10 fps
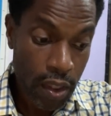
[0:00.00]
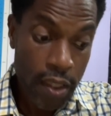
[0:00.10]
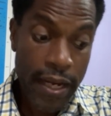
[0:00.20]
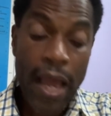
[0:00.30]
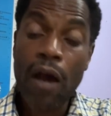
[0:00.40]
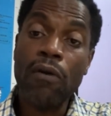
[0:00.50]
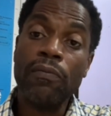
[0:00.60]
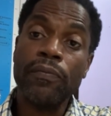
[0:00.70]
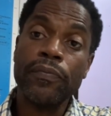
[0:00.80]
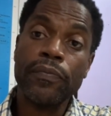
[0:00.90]

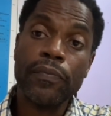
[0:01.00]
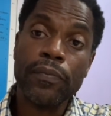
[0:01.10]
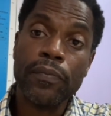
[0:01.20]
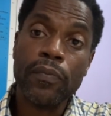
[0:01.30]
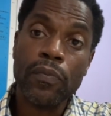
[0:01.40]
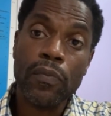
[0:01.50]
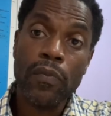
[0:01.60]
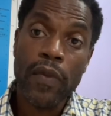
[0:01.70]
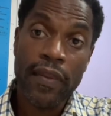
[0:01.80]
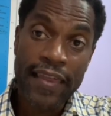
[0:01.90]
Now,
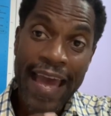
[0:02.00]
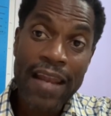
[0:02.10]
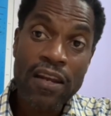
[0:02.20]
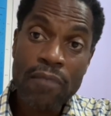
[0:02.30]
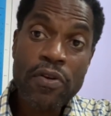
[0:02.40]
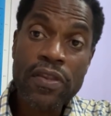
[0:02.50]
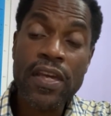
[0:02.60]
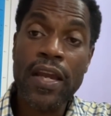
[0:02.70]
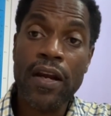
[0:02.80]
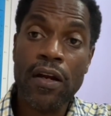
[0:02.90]
that number
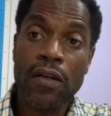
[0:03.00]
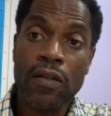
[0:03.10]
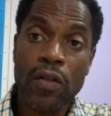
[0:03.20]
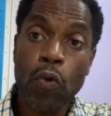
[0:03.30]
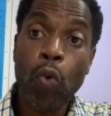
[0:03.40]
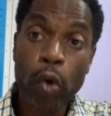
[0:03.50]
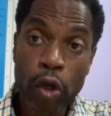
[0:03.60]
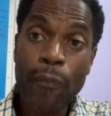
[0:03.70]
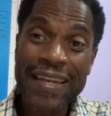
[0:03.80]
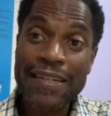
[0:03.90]
there
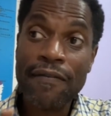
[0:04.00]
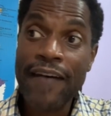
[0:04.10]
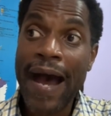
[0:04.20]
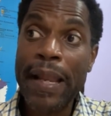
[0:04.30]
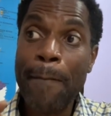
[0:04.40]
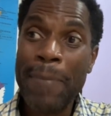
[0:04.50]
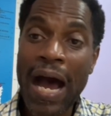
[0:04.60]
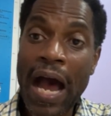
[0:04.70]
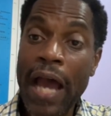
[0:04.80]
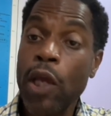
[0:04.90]
will be divided
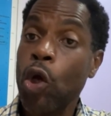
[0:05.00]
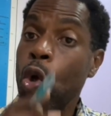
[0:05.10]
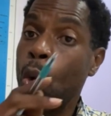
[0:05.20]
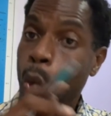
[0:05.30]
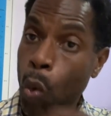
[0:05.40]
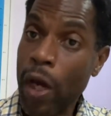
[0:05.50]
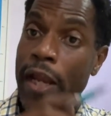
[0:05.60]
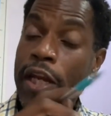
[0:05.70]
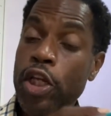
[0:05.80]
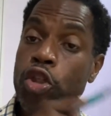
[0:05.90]
by
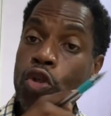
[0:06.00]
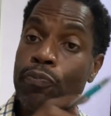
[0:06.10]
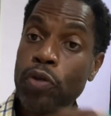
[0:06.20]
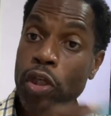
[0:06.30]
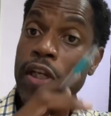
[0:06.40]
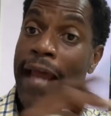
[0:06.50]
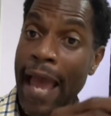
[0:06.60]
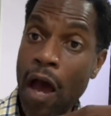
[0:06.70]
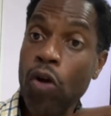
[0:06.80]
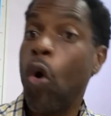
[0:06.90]
what did you put
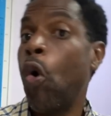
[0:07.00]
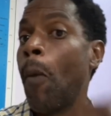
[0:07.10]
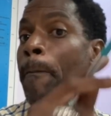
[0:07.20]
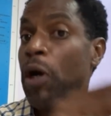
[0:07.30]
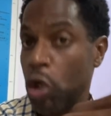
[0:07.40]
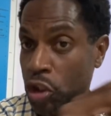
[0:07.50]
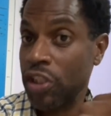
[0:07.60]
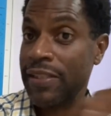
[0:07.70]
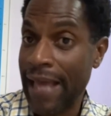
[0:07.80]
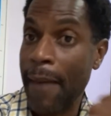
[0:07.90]
down or
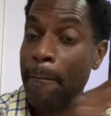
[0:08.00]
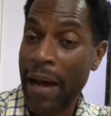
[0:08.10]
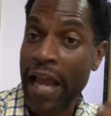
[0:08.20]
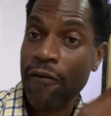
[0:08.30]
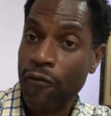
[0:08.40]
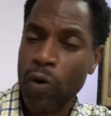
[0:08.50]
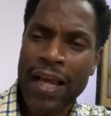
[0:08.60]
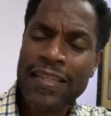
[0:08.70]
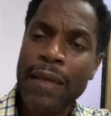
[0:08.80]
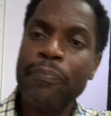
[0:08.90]
purchase that bike for. And
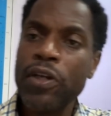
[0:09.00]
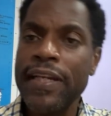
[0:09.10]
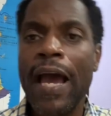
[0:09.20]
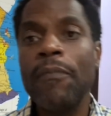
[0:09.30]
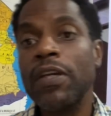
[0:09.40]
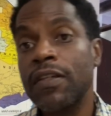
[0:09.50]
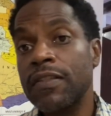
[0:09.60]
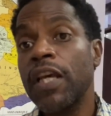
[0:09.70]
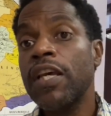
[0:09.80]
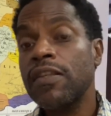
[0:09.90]
I say put down
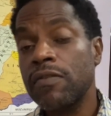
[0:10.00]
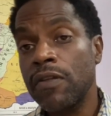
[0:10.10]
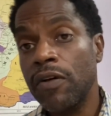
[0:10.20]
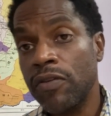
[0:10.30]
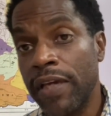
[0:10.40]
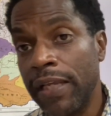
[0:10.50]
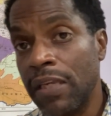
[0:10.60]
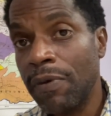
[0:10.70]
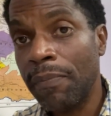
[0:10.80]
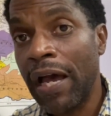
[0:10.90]
because, you got to
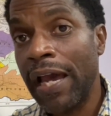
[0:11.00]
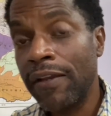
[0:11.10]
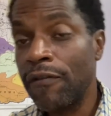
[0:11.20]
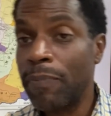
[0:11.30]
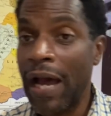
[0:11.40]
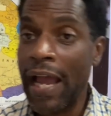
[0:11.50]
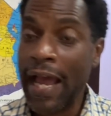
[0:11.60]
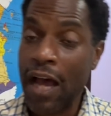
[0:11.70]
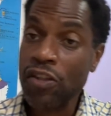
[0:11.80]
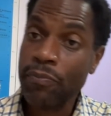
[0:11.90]
keep in mind, if you buy a
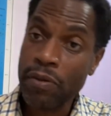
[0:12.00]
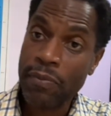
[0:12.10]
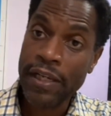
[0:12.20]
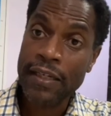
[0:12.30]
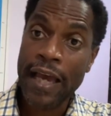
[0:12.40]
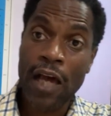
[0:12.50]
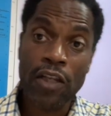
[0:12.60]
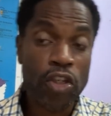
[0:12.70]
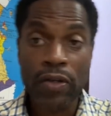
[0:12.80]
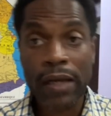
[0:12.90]
house and put money down
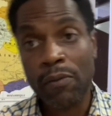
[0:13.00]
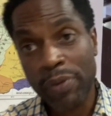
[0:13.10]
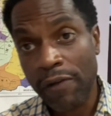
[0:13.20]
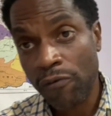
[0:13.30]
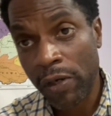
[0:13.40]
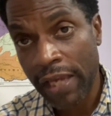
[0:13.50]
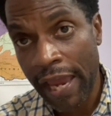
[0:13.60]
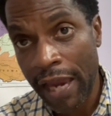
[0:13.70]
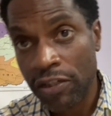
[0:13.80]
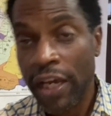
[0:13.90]
and you're not going to pay for it
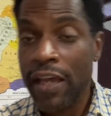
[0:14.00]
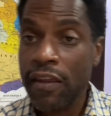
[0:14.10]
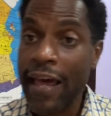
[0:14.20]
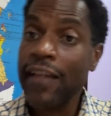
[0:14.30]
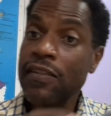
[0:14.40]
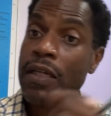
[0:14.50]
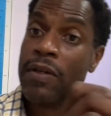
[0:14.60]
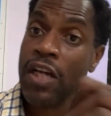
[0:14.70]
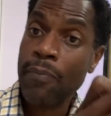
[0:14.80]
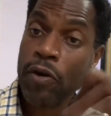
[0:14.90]
cash, that is the
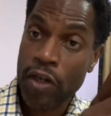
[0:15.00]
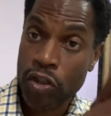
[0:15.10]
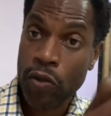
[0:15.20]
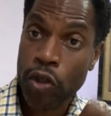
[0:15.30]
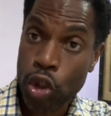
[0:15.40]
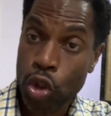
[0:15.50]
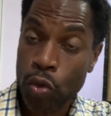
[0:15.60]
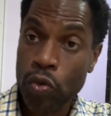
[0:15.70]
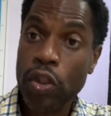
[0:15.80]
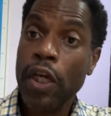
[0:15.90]
number that you're going to
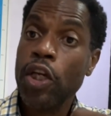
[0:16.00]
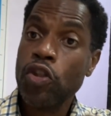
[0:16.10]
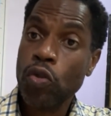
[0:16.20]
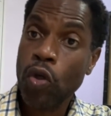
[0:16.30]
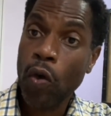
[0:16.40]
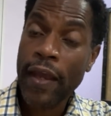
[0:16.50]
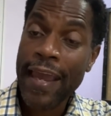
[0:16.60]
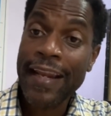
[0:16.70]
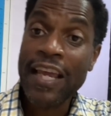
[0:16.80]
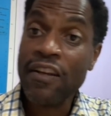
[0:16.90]
use to go
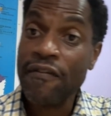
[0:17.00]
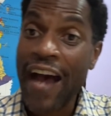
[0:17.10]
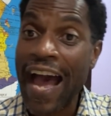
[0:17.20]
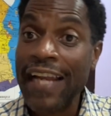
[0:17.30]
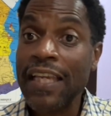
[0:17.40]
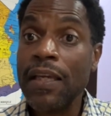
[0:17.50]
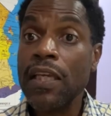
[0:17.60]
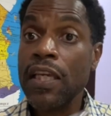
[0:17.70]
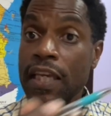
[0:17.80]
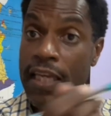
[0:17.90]
ahead and divide
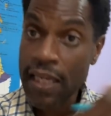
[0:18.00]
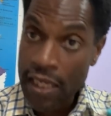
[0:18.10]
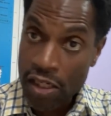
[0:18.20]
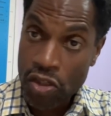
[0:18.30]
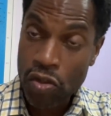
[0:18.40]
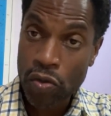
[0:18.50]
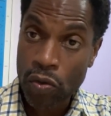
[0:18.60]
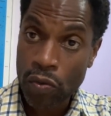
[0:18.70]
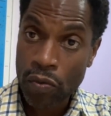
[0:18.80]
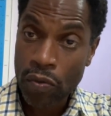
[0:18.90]

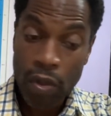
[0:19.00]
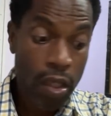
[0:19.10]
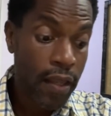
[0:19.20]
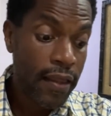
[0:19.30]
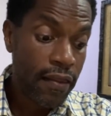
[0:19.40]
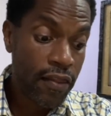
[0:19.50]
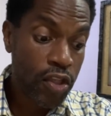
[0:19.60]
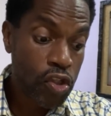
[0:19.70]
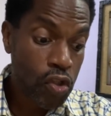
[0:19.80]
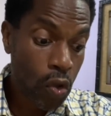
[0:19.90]
into the
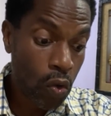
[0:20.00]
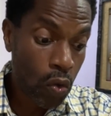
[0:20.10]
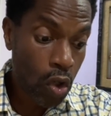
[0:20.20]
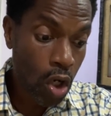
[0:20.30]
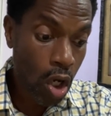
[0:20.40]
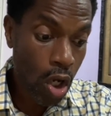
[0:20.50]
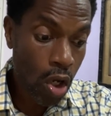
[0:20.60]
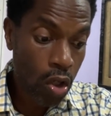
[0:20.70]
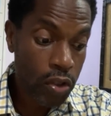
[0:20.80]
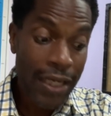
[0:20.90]

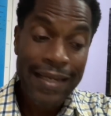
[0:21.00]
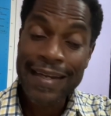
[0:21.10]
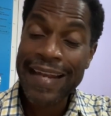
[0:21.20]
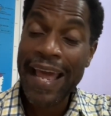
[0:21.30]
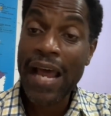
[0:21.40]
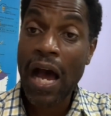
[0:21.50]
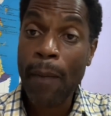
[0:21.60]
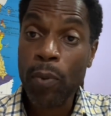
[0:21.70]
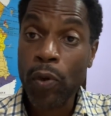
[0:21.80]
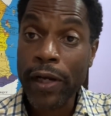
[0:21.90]
so-called net
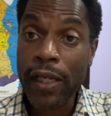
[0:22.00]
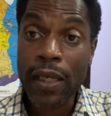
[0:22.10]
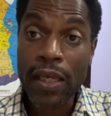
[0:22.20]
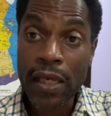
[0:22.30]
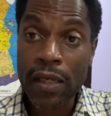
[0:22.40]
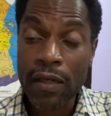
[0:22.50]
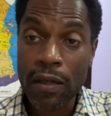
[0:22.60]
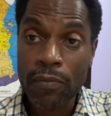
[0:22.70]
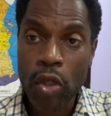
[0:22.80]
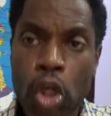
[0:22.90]
operating
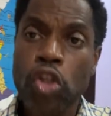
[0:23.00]
income.